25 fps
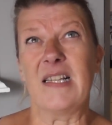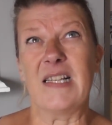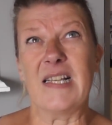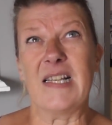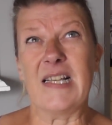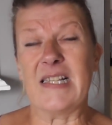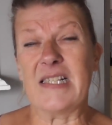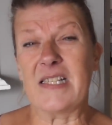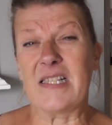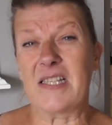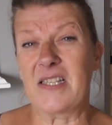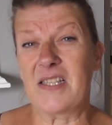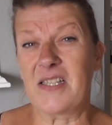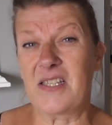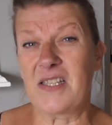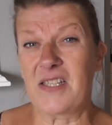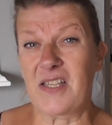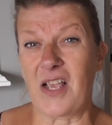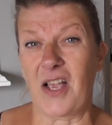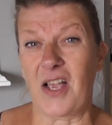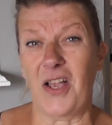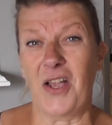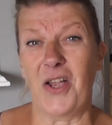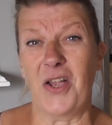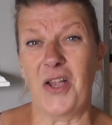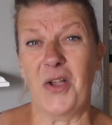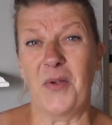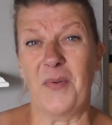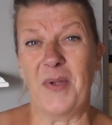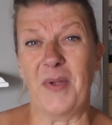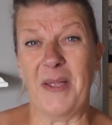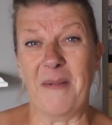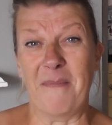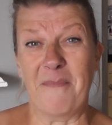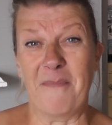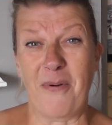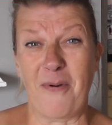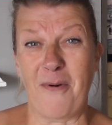It's so
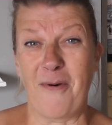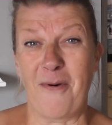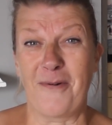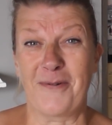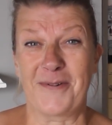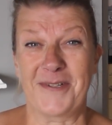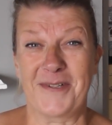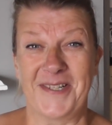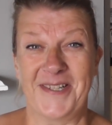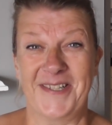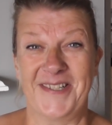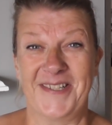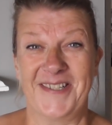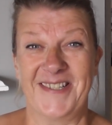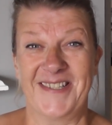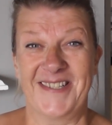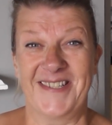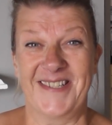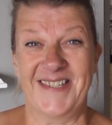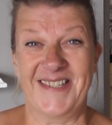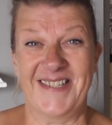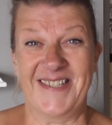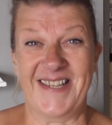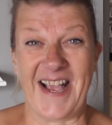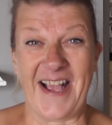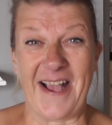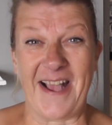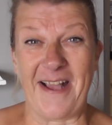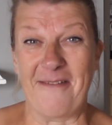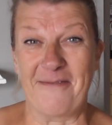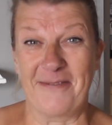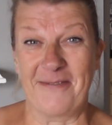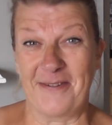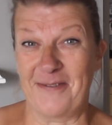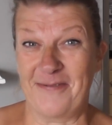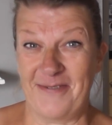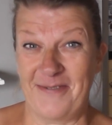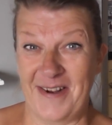important to
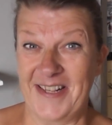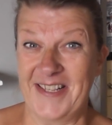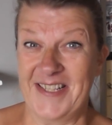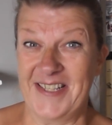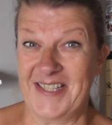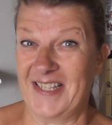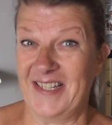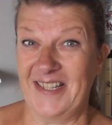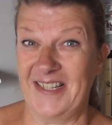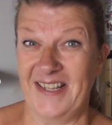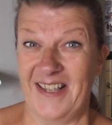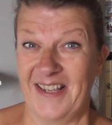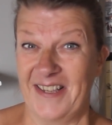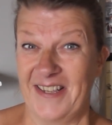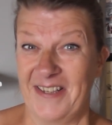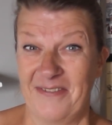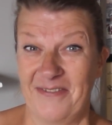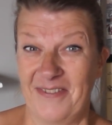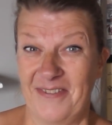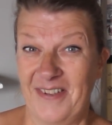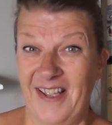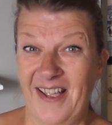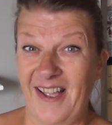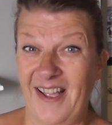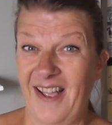have friends in life.